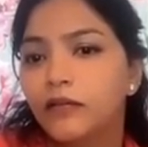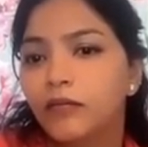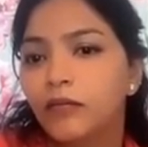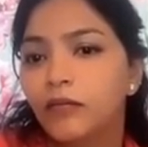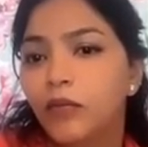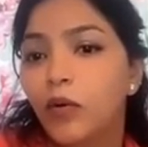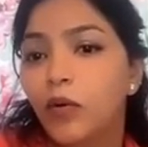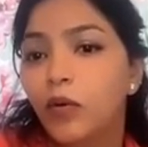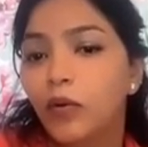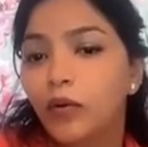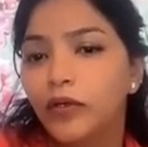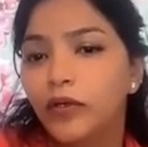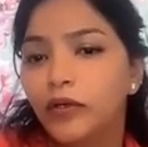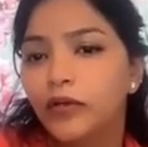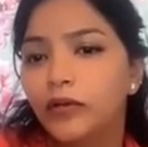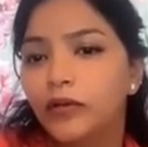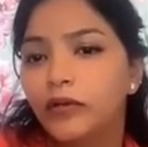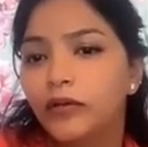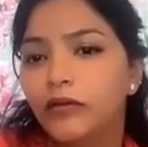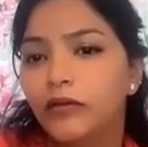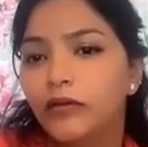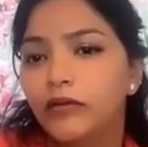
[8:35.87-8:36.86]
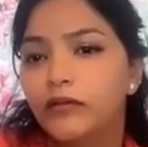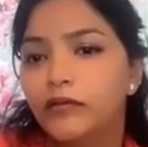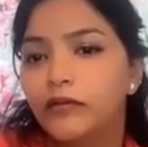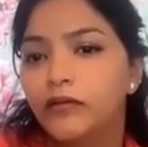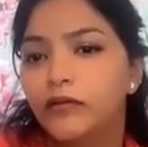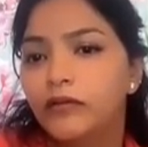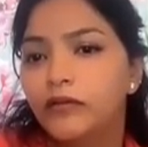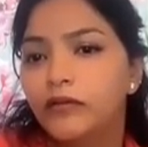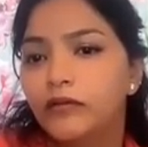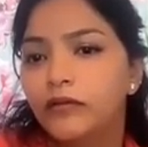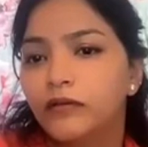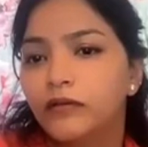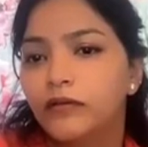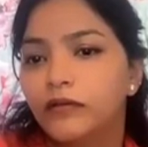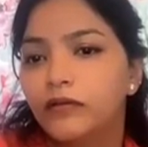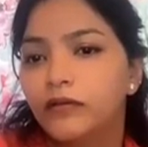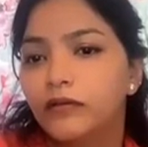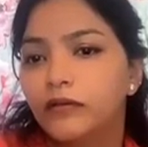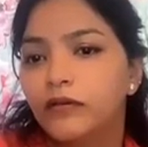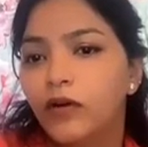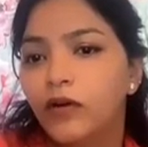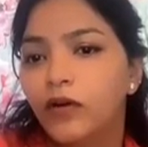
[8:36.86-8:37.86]
more
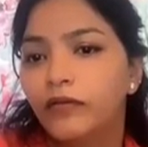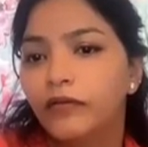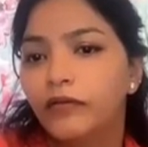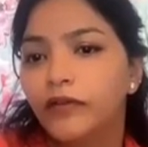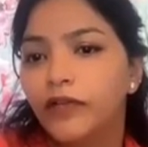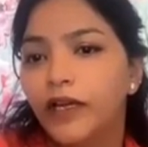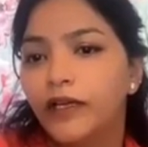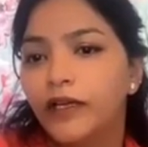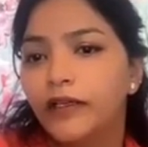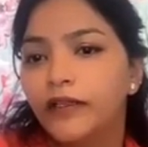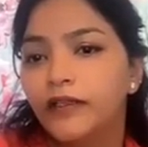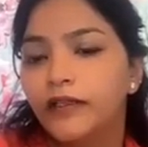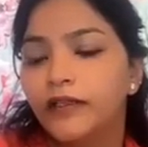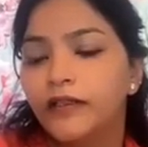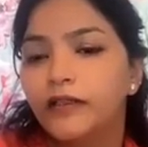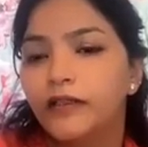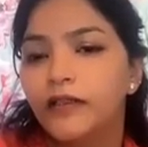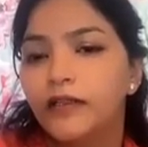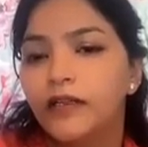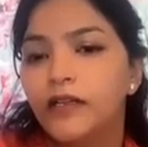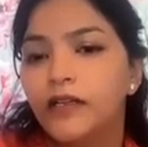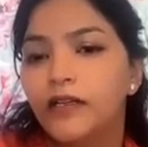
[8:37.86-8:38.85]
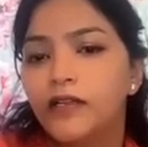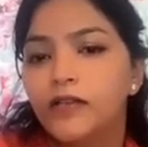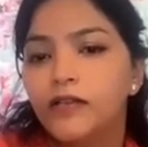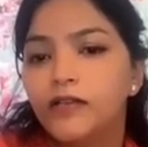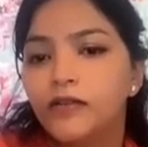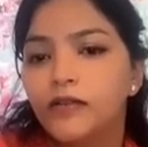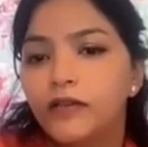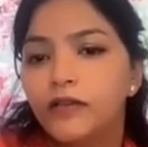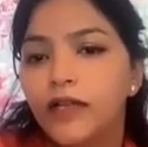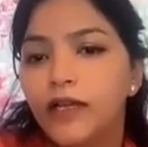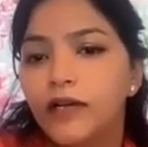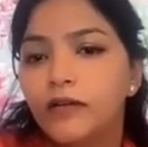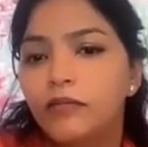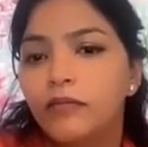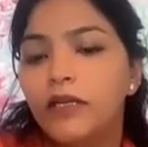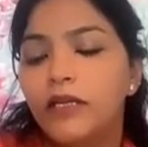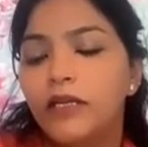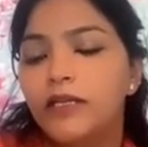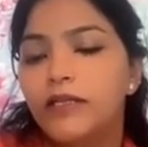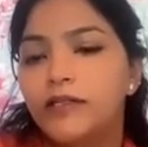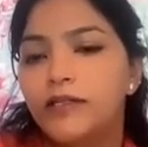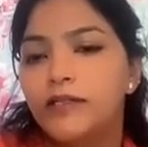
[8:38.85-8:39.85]
of that. So that
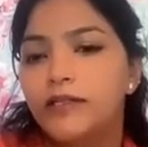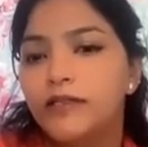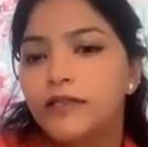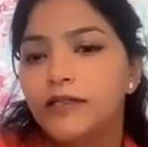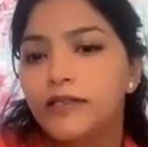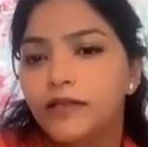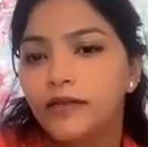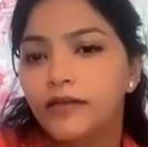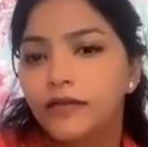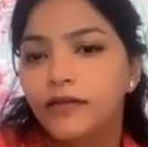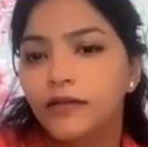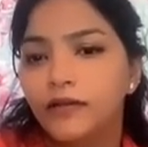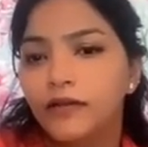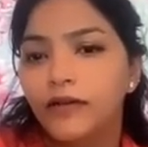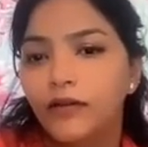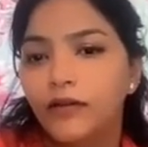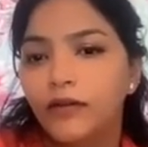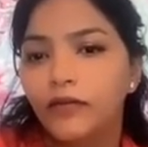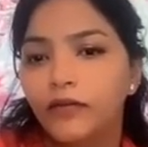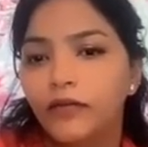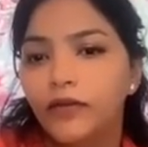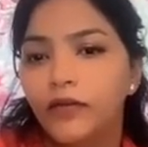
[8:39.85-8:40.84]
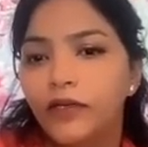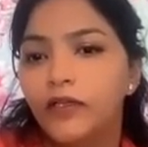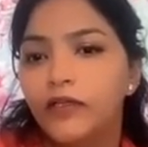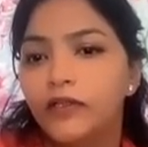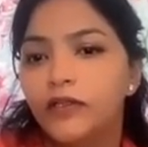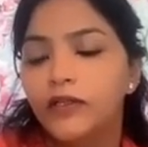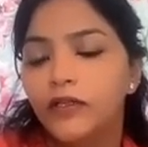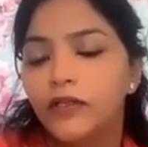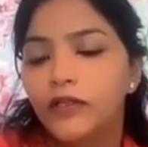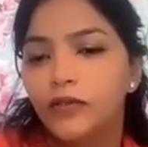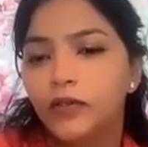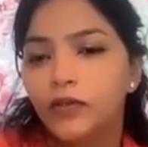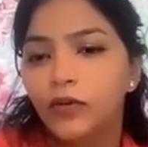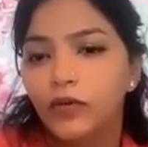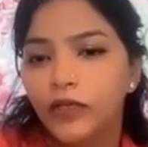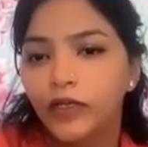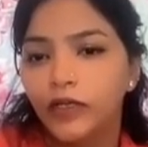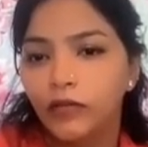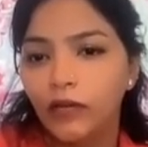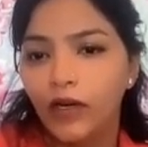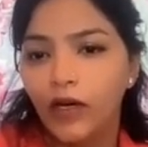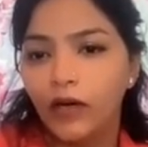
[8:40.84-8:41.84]
means we are here
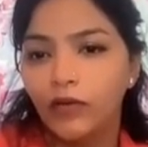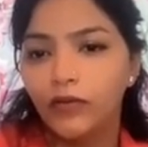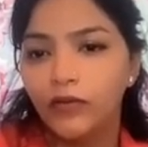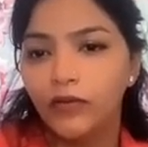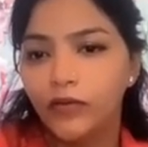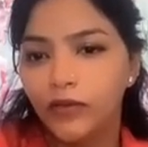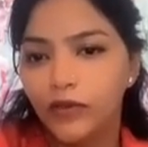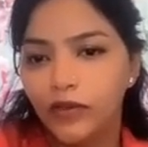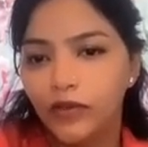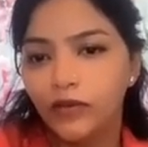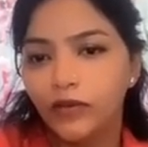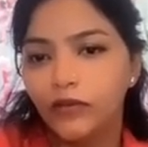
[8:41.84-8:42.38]
talking about,